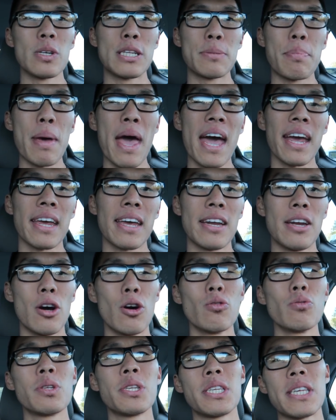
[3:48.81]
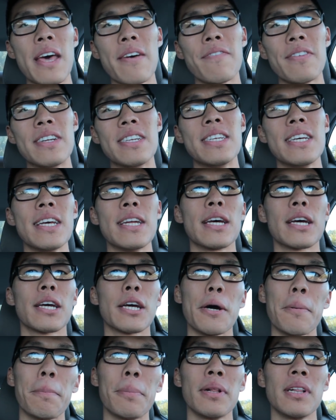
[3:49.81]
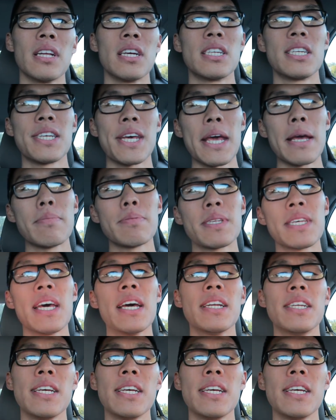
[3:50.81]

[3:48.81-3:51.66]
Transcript: was back in 07 Did a couple of tapes,